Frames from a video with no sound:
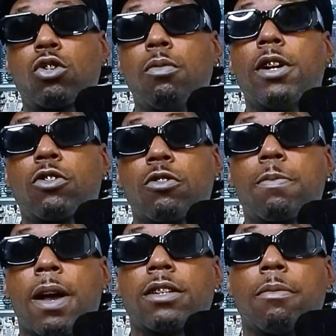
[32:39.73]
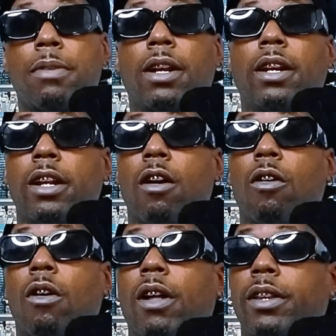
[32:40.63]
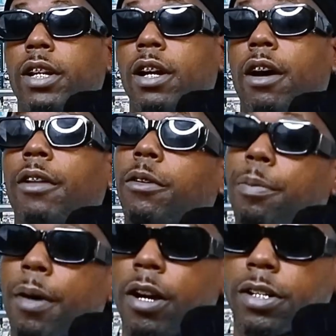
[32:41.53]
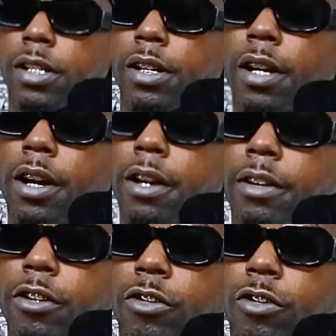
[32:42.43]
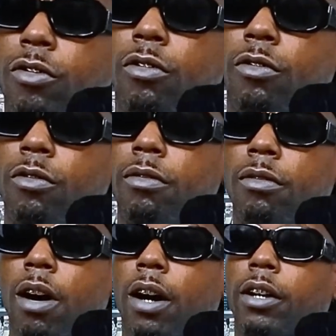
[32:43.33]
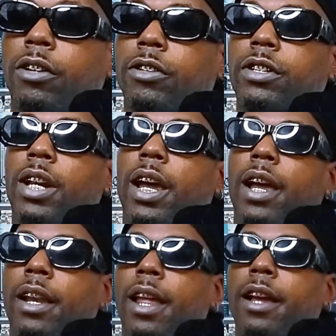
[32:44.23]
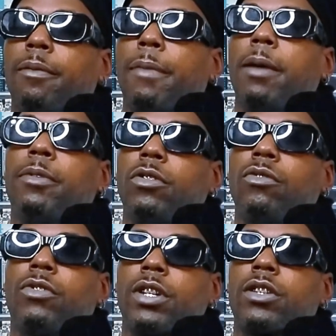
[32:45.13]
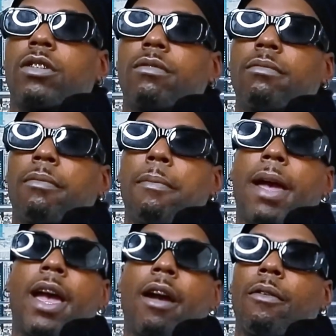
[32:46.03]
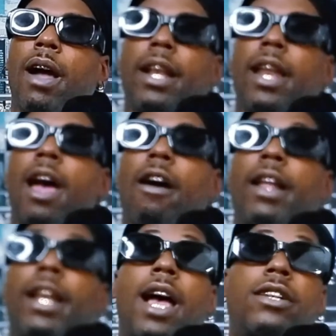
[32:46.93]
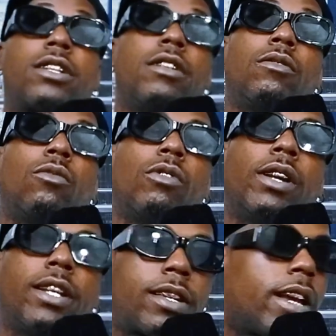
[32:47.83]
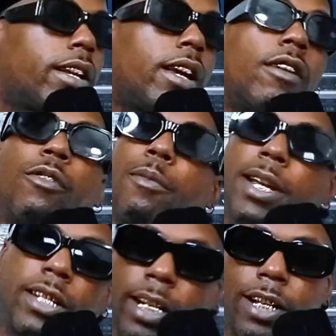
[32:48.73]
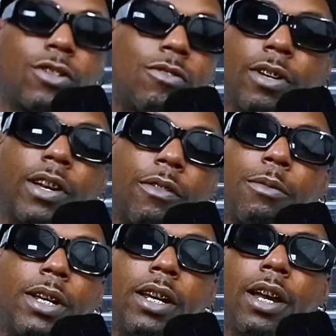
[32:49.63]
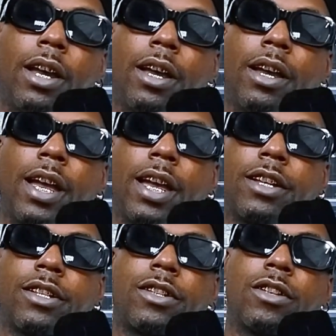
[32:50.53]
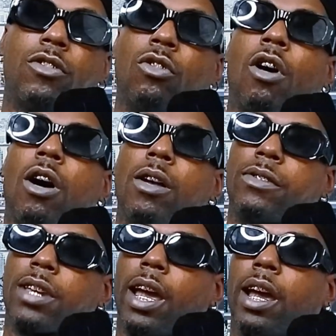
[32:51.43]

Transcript: responsibility on the other person to understand that maybe you just mad right now and I shouldn't really take the information that you giving me as you know what I'm saying?